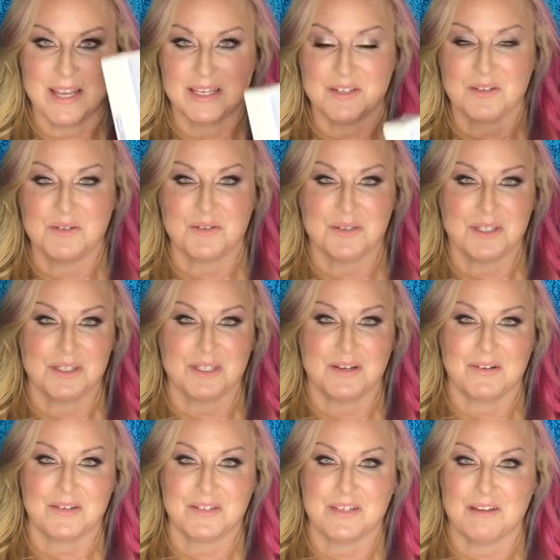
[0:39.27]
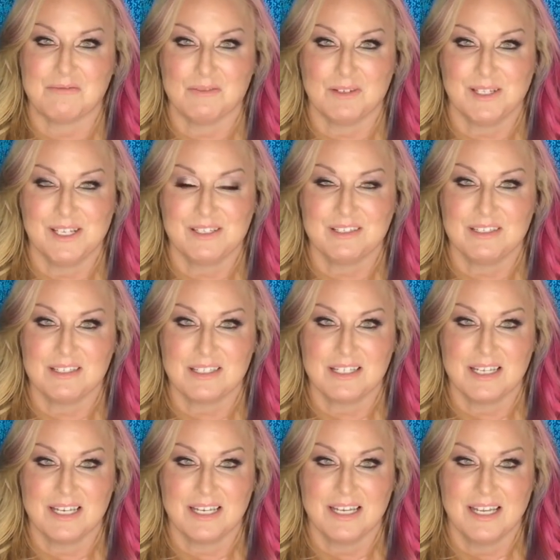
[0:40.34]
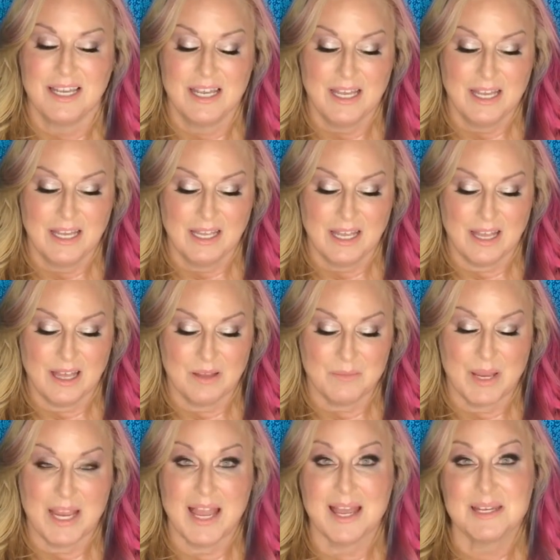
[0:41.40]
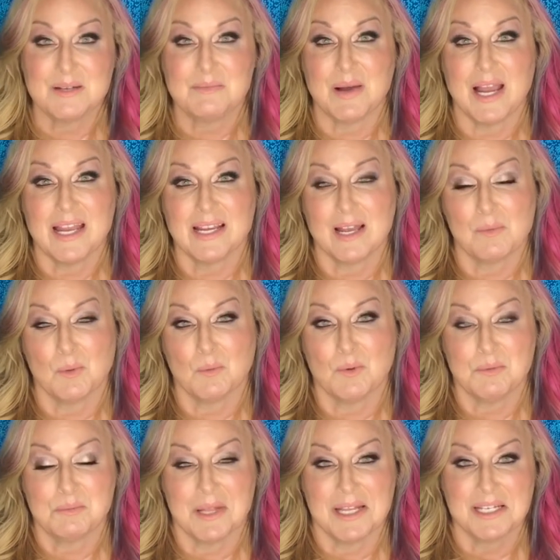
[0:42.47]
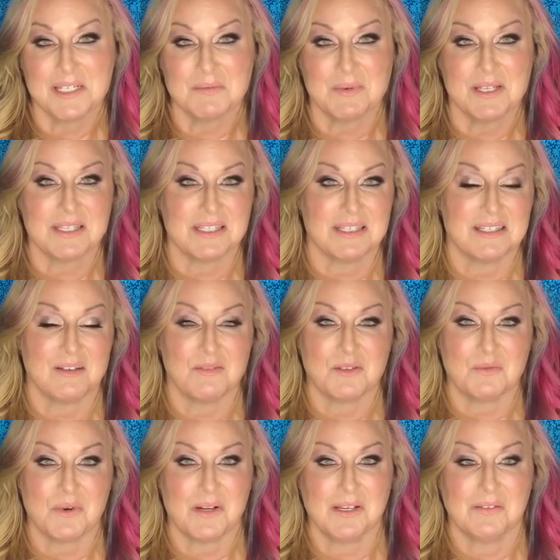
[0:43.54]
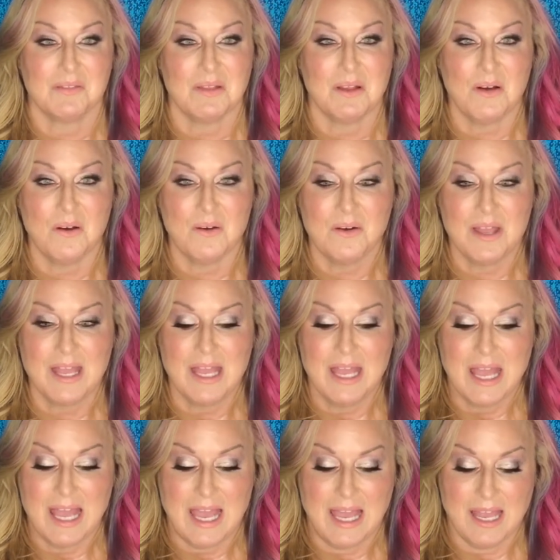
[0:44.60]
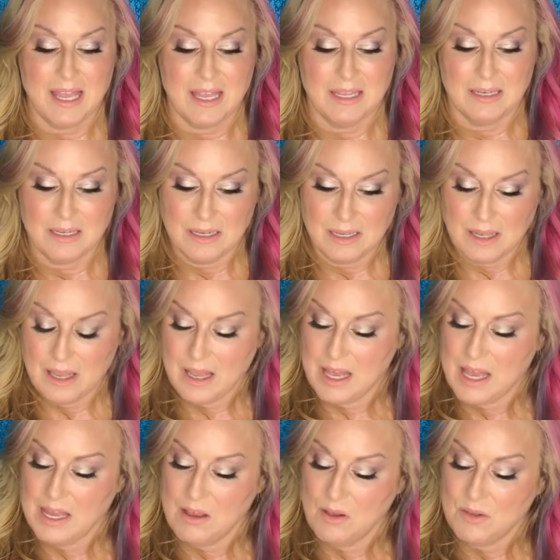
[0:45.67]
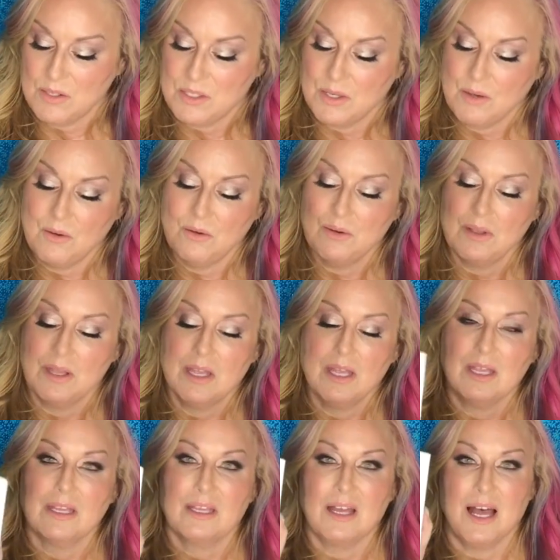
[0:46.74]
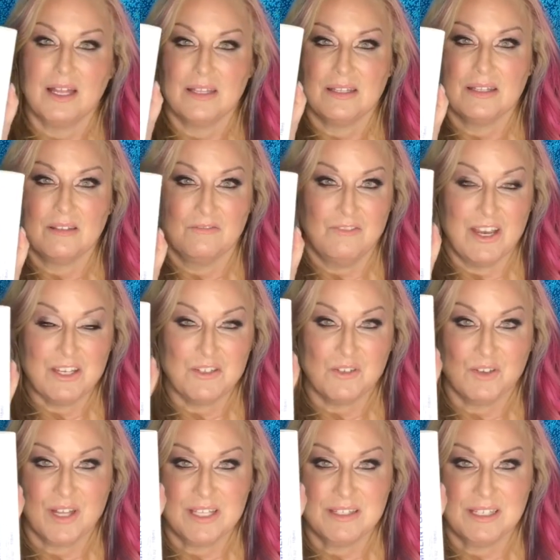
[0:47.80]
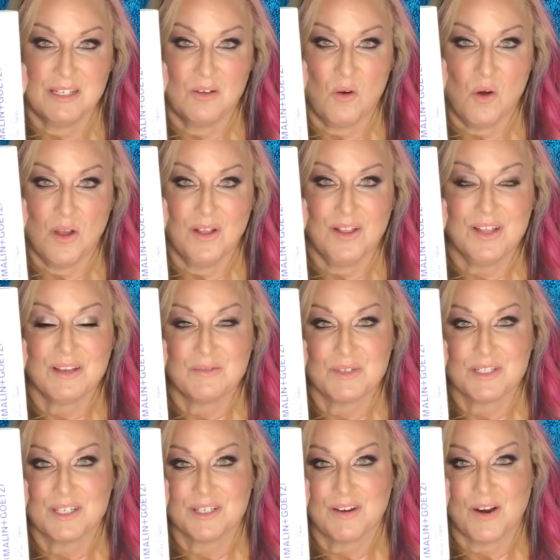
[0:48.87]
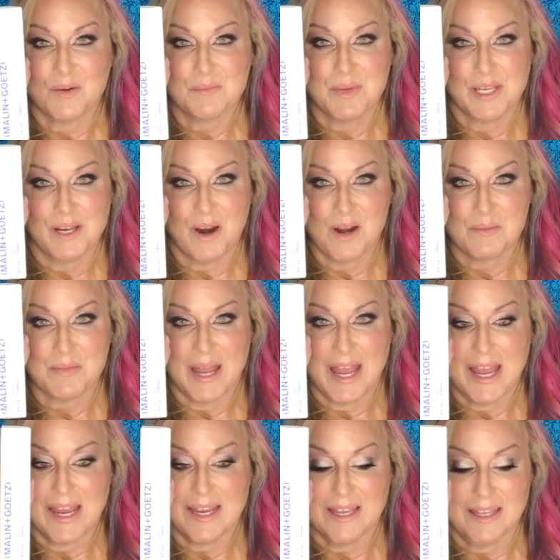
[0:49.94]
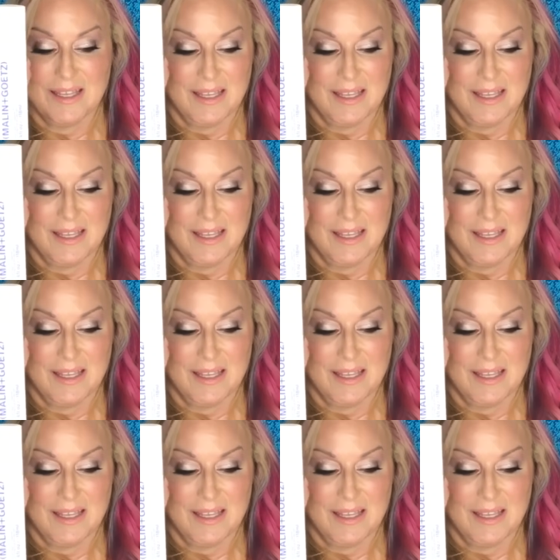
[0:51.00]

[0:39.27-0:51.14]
I use their stuff religiously. I had to buy a couple of replenishments because I was running low. And I also got the facial cleansing oil. It was in our PR bag.